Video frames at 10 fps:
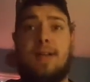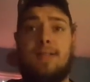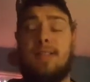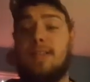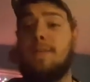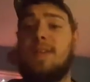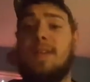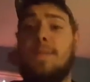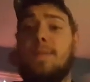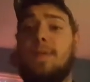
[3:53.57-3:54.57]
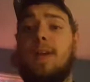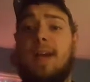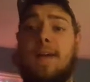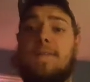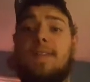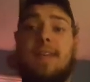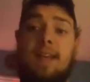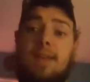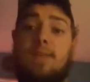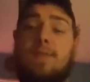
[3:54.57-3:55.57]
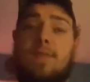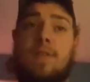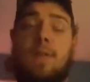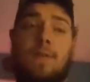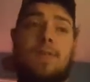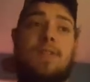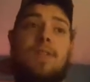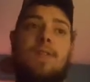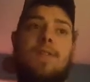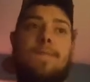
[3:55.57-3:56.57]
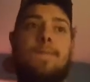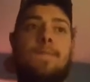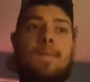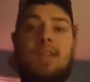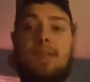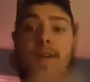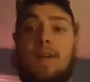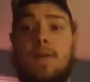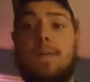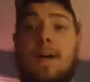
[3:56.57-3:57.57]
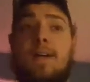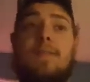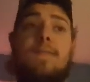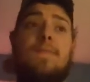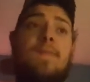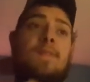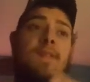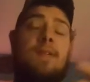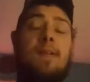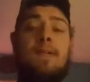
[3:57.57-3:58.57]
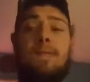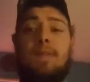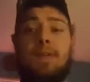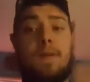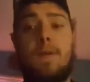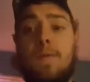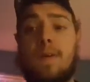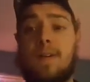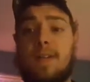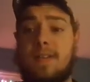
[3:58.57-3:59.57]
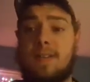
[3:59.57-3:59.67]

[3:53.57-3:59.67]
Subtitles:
Since I'm a team member, I have to take those courses on it. So I know about them. But nowhere does it